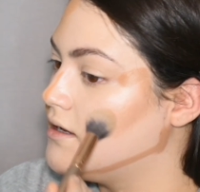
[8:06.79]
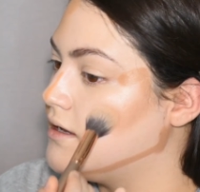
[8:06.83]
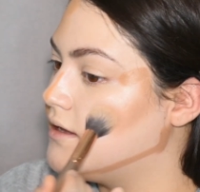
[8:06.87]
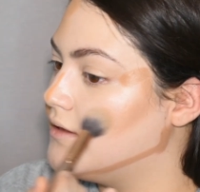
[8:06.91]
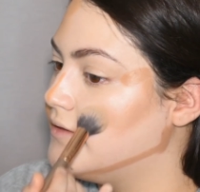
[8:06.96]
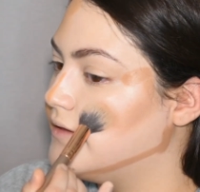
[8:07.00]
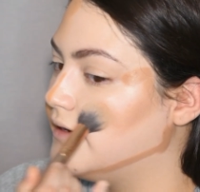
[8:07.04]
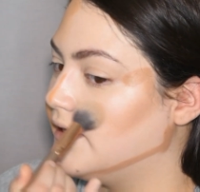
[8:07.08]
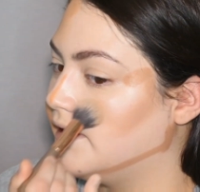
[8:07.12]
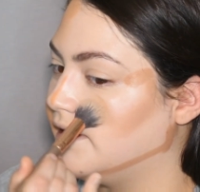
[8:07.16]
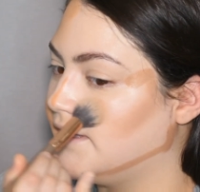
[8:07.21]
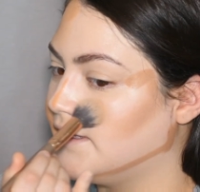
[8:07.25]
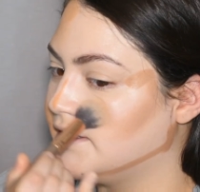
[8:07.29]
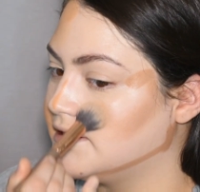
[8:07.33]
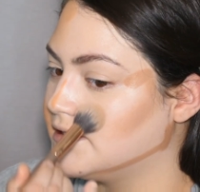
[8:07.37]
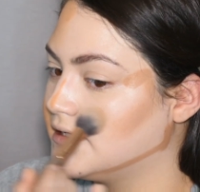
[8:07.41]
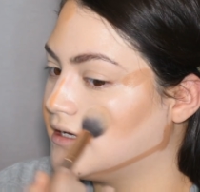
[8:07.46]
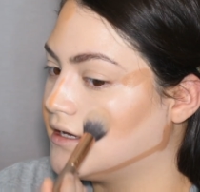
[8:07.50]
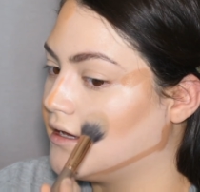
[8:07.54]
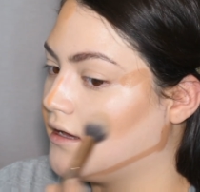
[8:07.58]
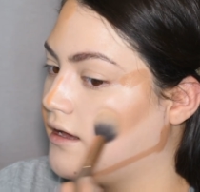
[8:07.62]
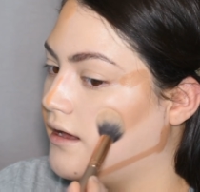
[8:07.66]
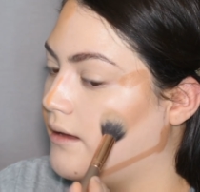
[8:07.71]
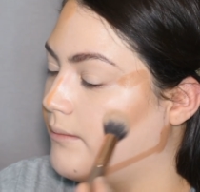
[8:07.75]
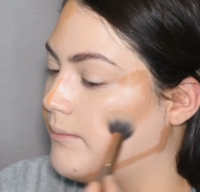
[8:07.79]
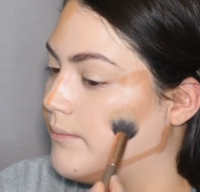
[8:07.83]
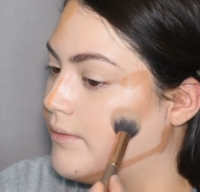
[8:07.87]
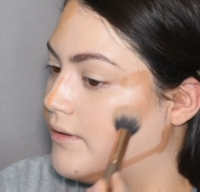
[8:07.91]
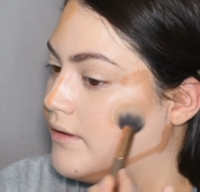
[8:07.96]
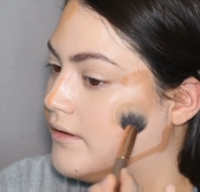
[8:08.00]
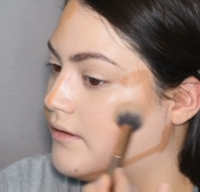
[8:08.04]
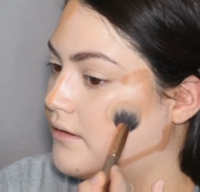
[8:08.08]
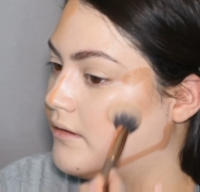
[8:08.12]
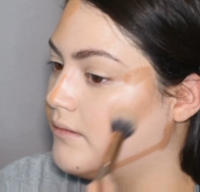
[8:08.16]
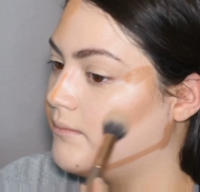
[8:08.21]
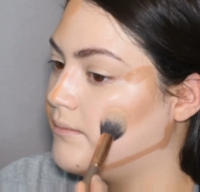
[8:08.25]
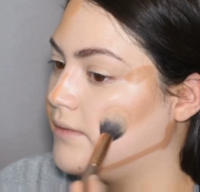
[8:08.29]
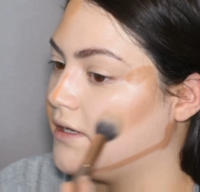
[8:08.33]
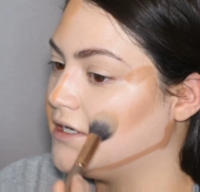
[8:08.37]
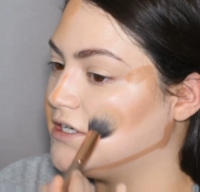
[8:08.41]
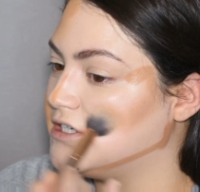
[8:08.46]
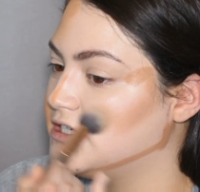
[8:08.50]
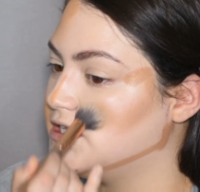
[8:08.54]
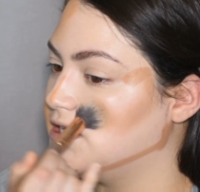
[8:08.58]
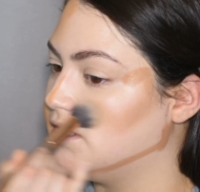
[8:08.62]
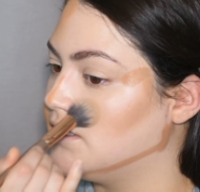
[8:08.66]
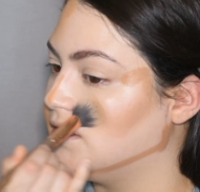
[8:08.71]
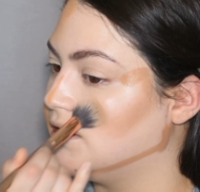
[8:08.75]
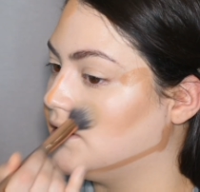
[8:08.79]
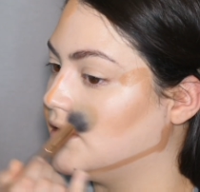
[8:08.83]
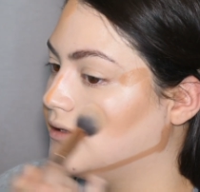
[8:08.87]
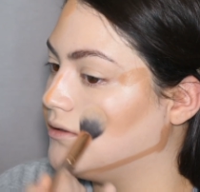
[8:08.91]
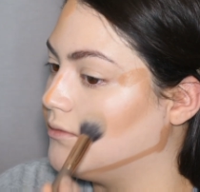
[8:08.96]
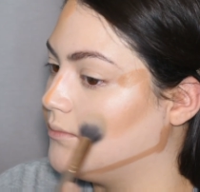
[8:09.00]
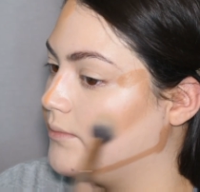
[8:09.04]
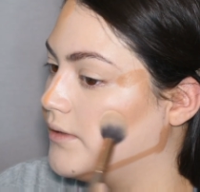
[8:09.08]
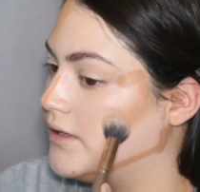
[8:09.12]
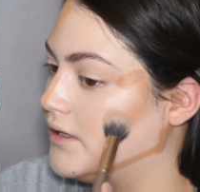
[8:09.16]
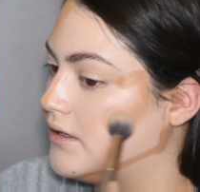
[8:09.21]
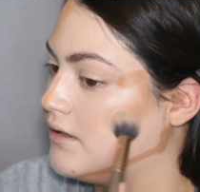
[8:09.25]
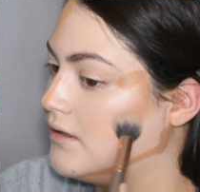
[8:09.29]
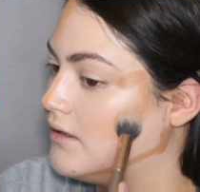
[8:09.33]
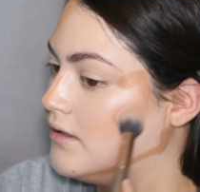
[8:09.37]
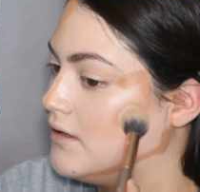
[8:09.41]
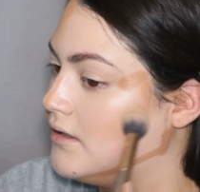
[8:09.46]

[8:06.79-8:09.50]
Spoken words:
and then I like to cup my cheek a little bit